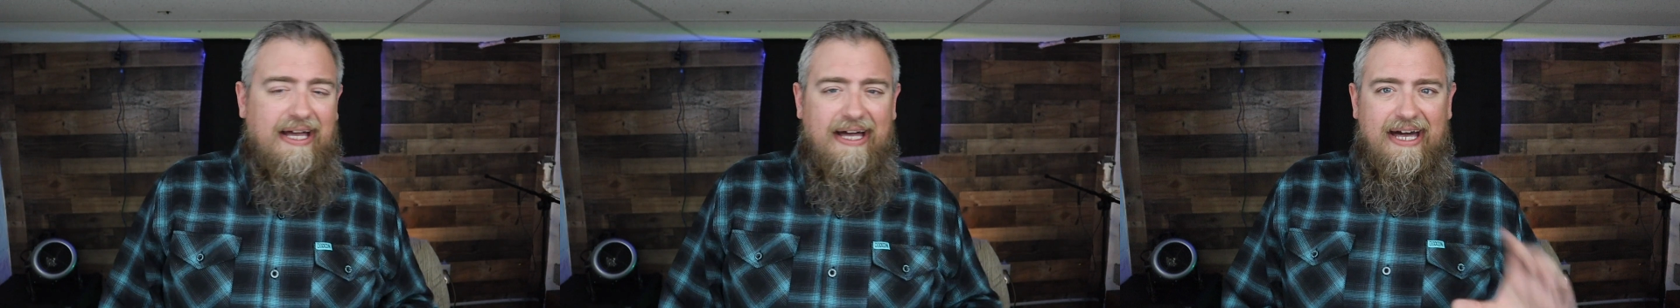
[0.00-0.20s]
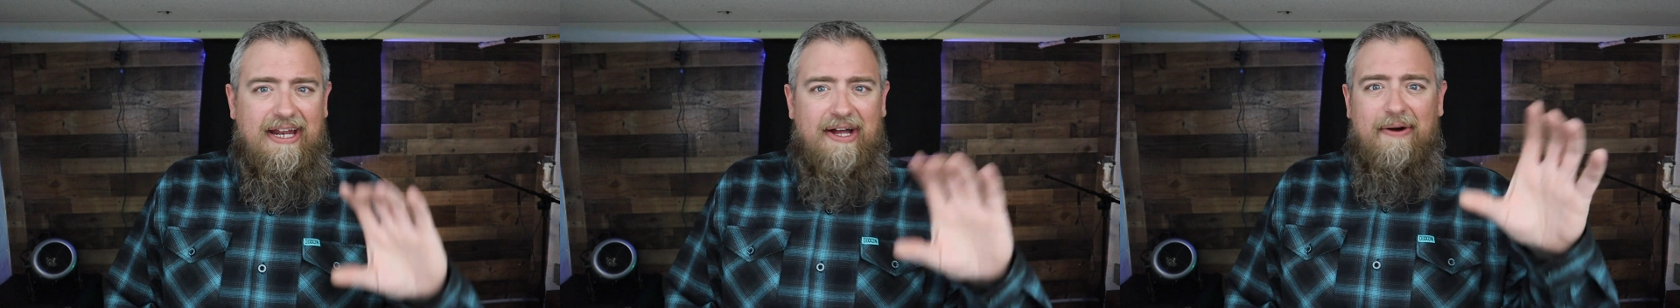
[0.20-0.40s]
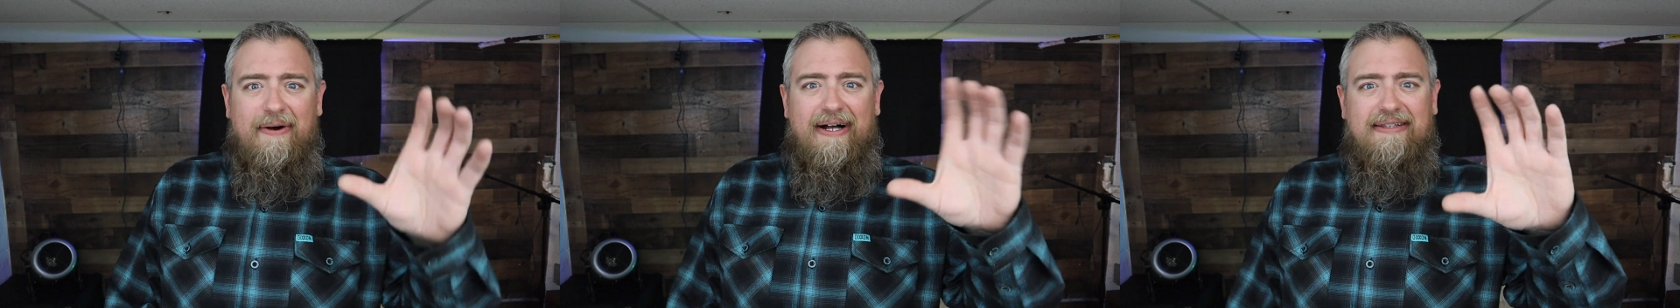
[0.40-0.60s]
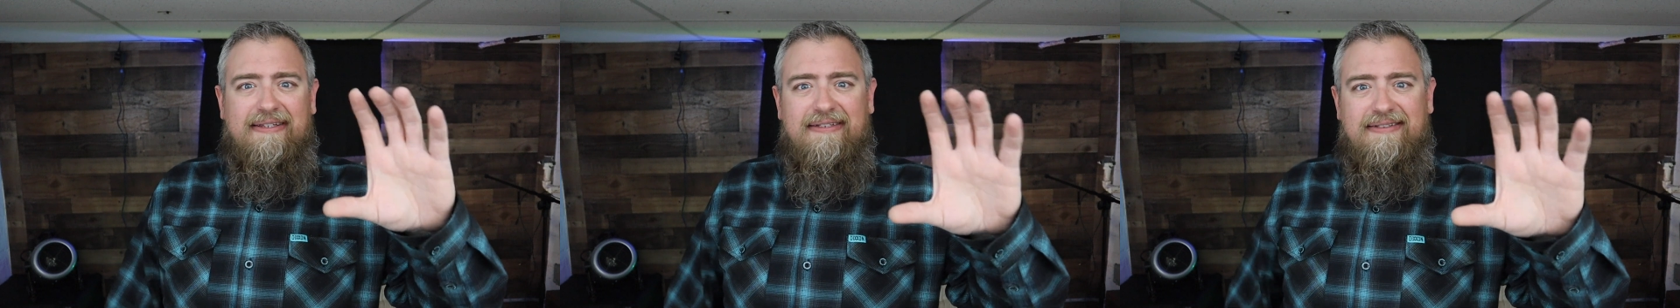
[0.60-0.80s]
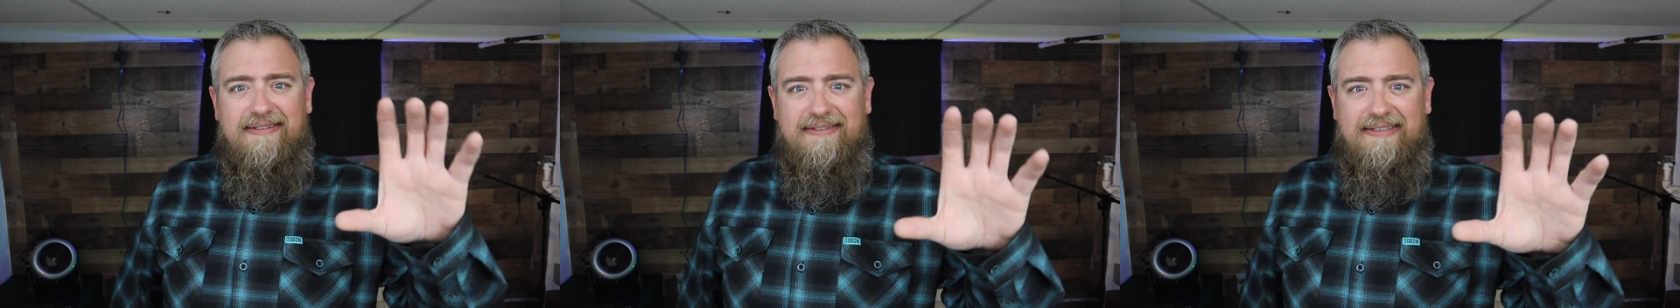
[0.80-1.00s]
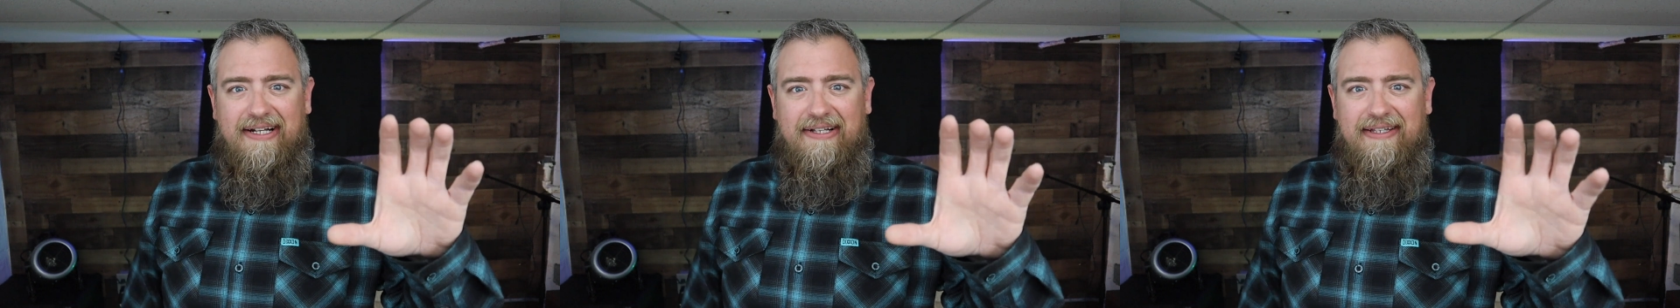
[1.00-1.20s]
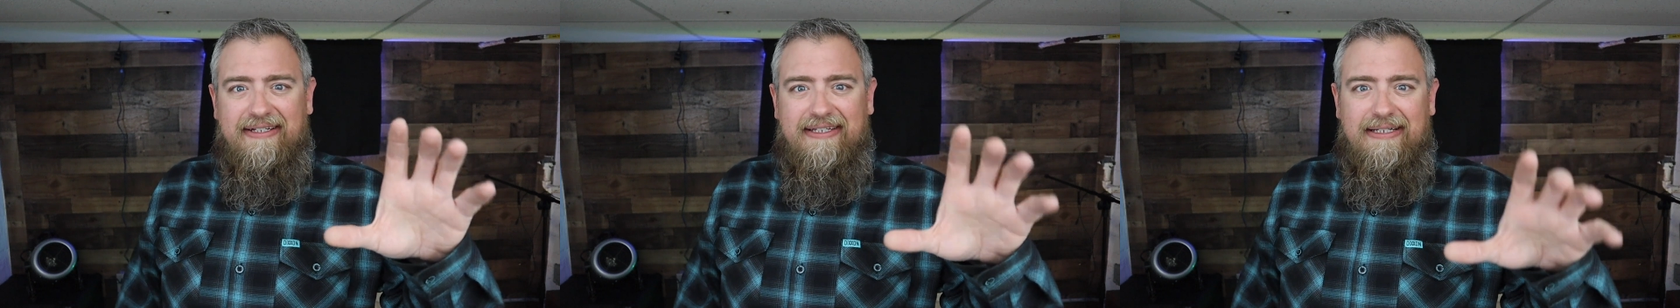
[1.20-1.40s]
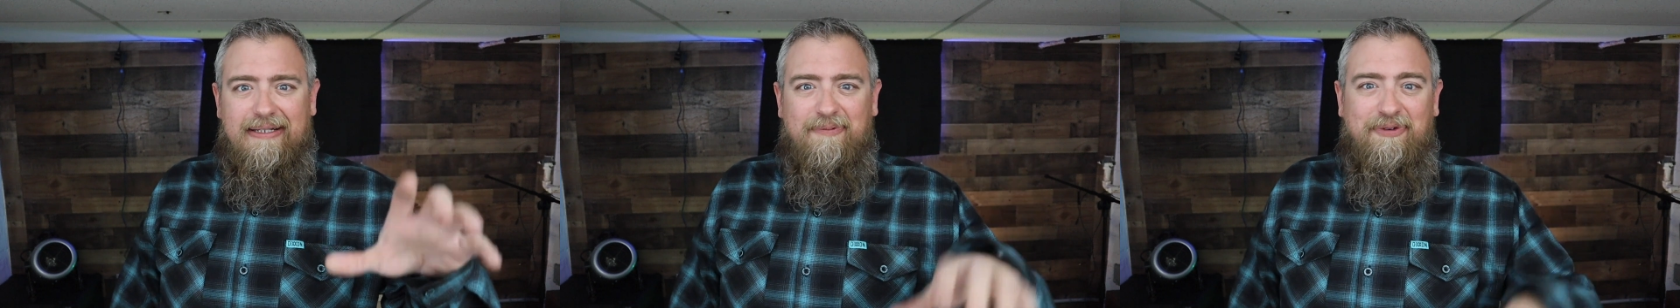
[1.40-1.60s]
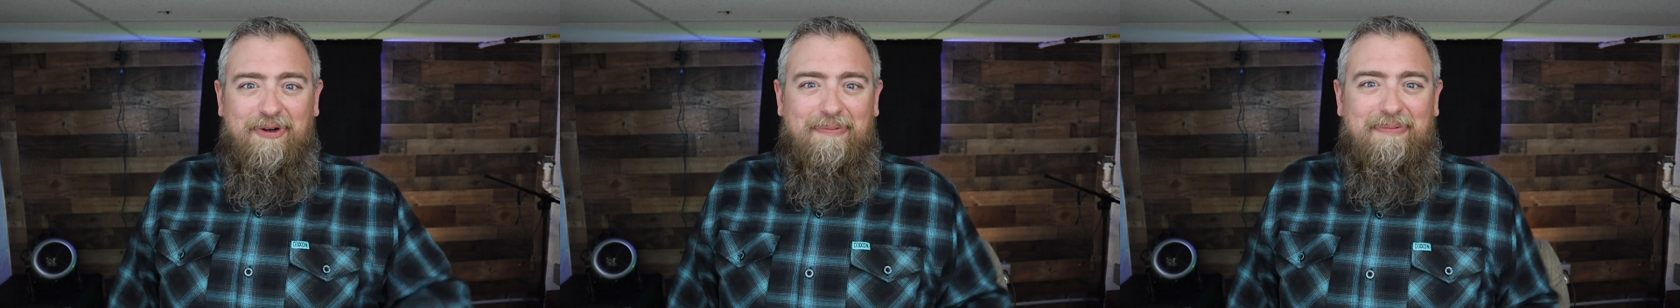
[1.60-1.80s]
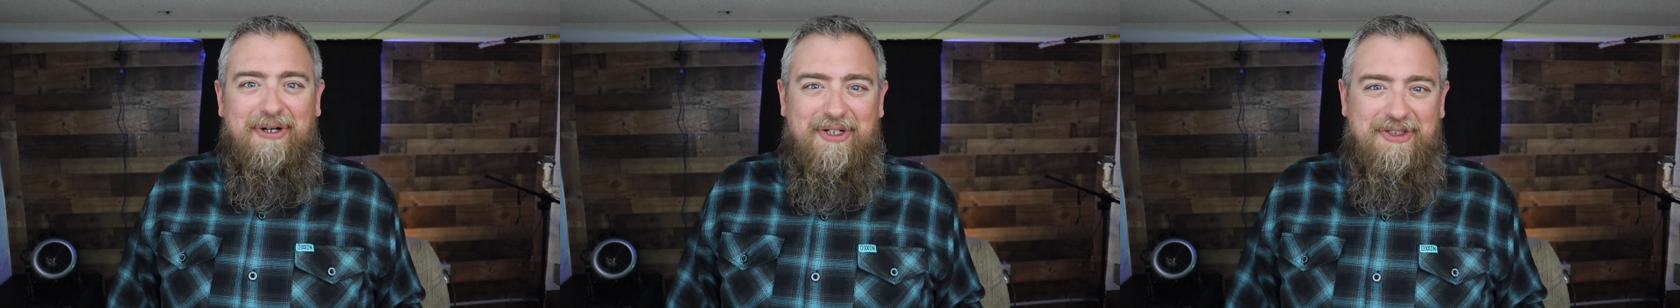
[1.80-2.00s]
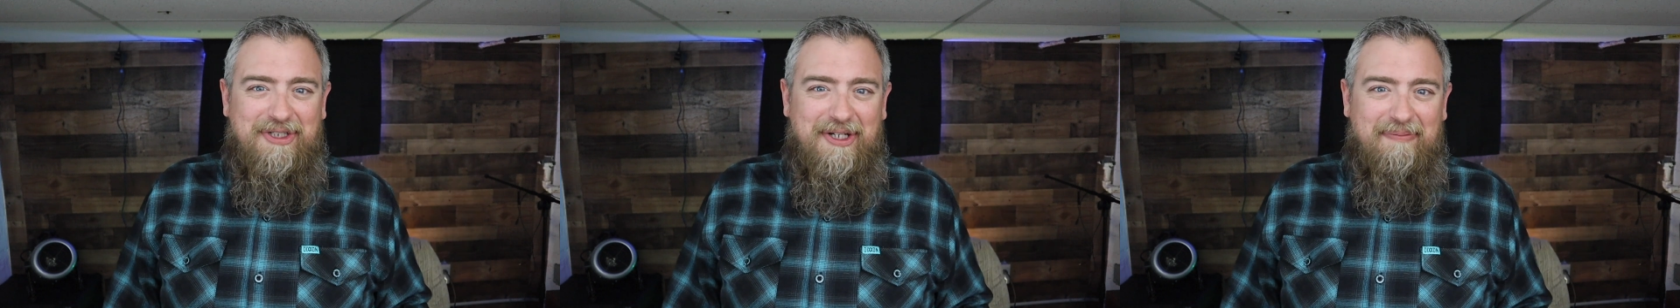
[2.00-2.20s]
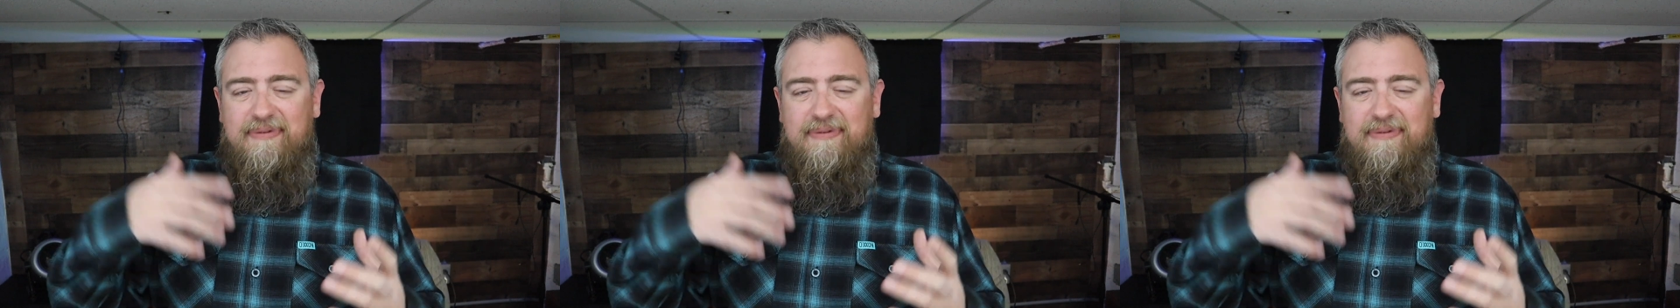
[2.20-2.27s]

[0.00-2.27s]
I don't want this to sound like an infomercial.